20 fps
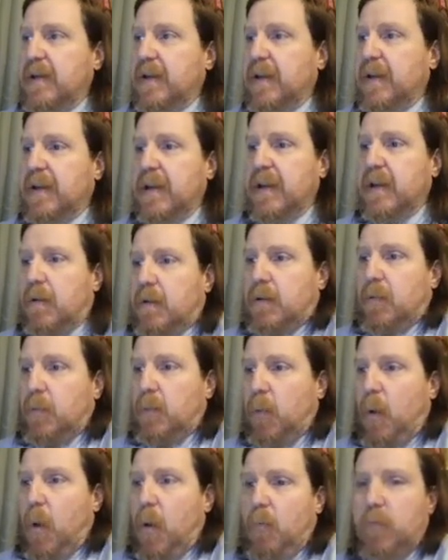Here,
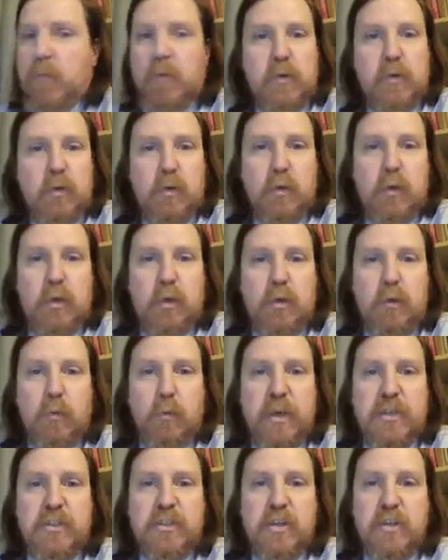you
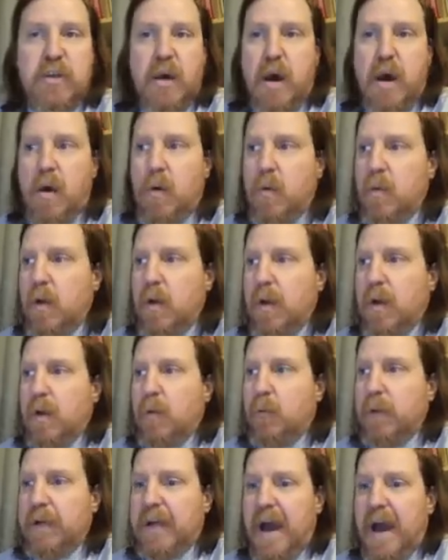wish to know?
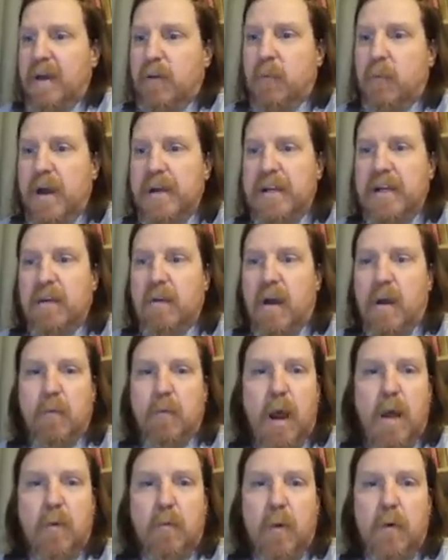We got it right here.
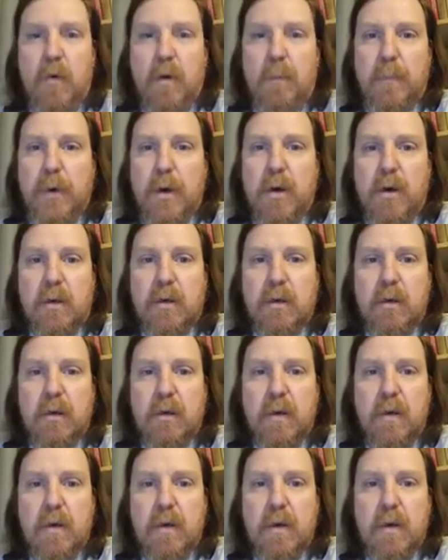I wrote a book.
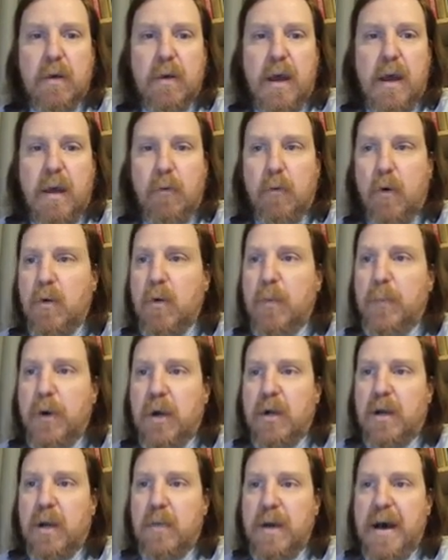I wrote a
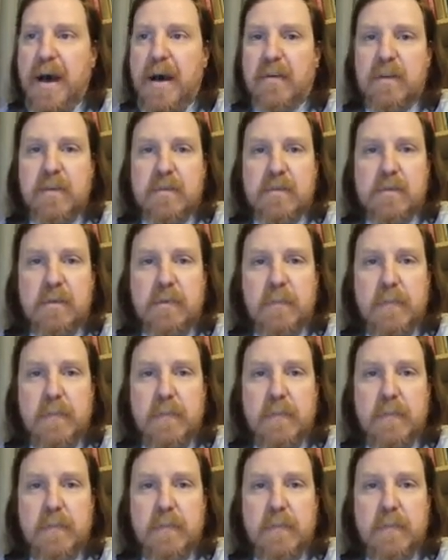book about it.